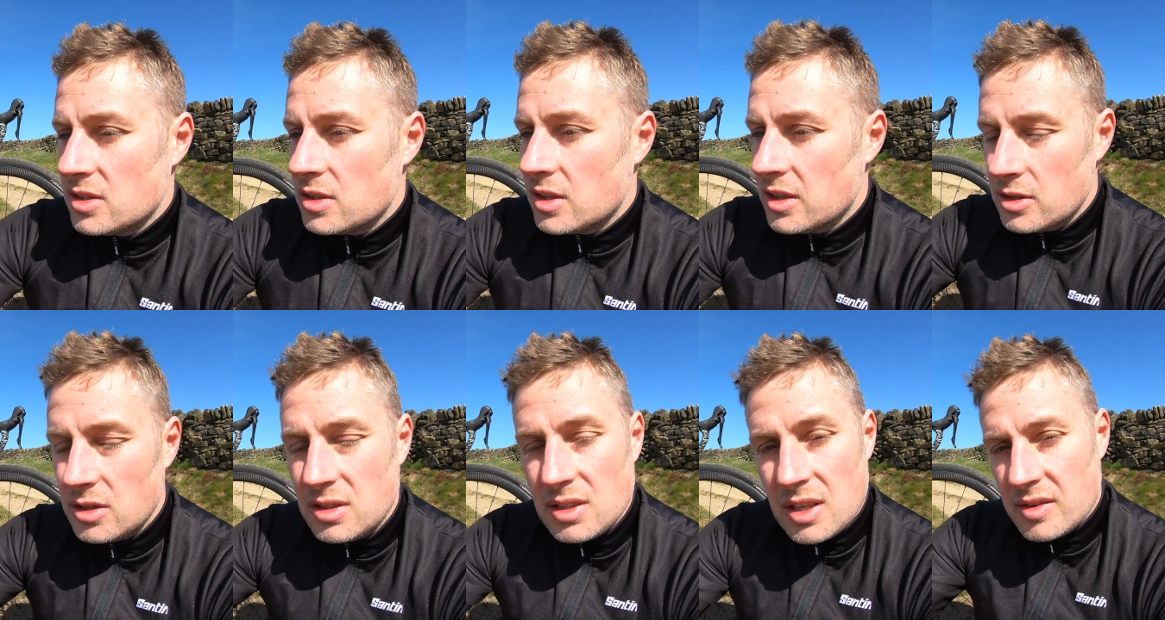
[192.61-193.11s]
So it
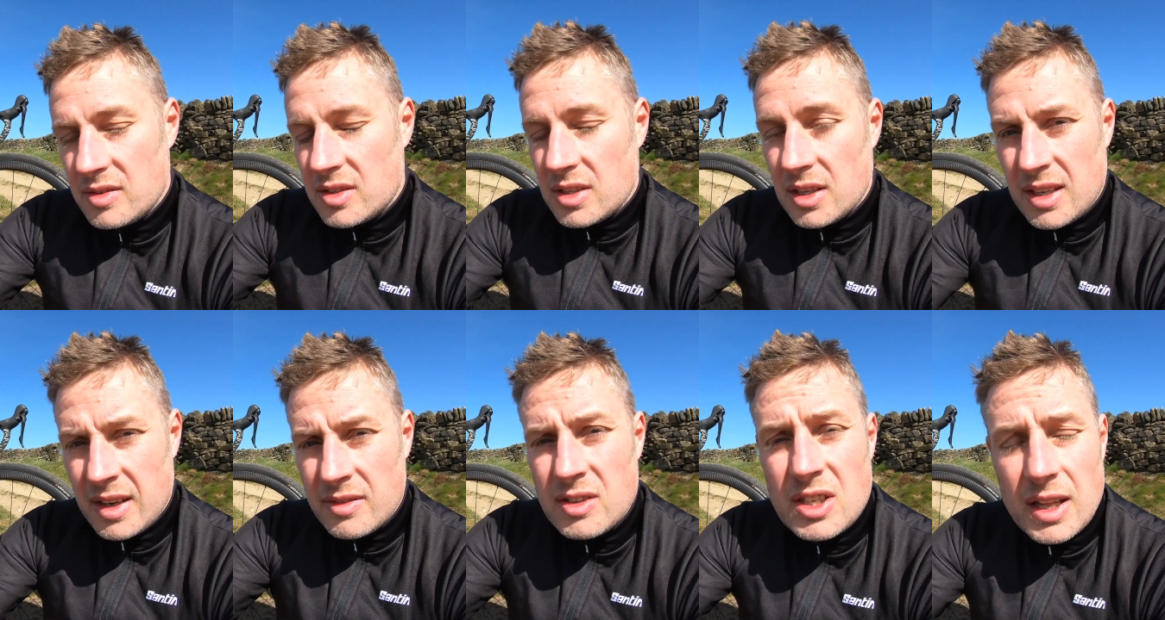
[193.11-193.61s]
just
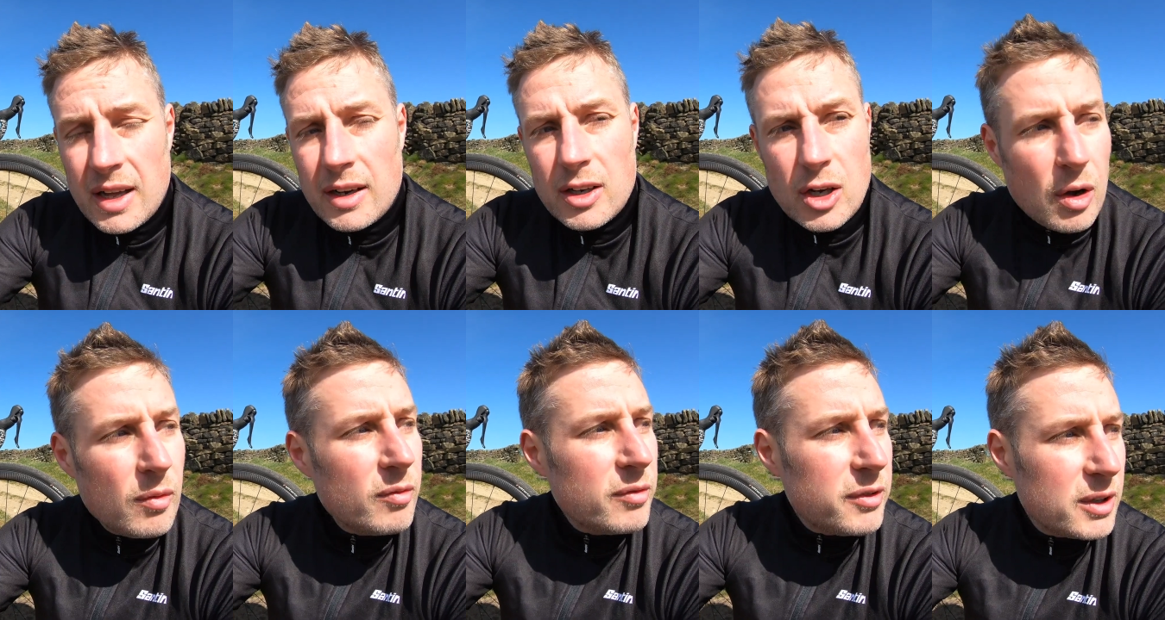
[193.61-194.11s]
gives you that
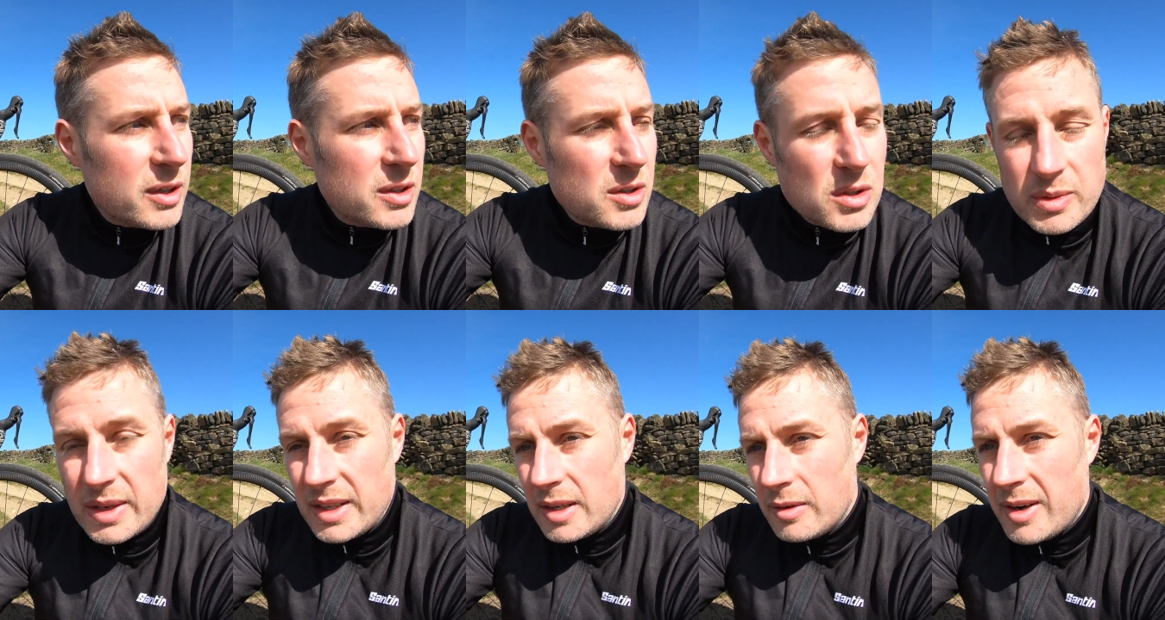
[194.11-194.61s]

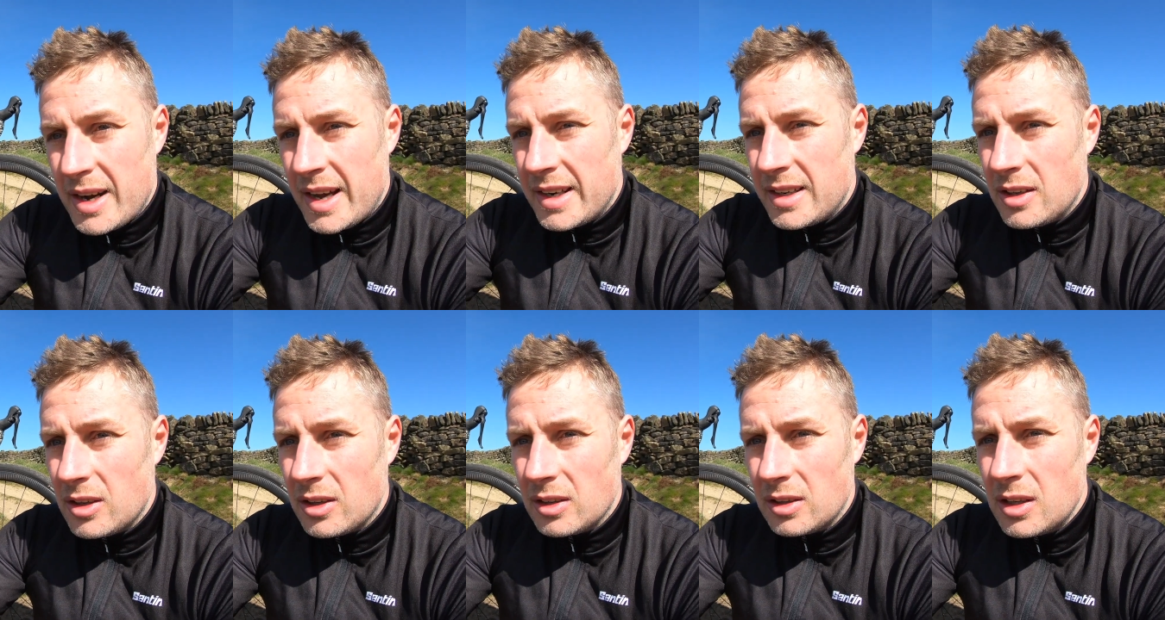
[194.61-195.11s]
confidence when you're
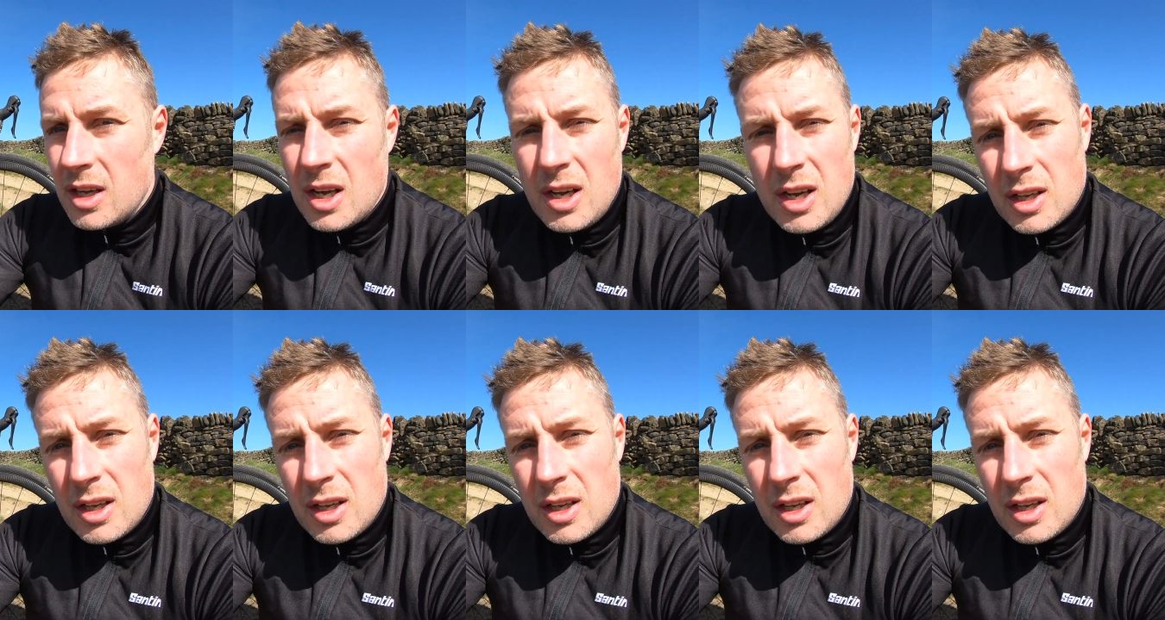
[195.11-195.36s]
riding on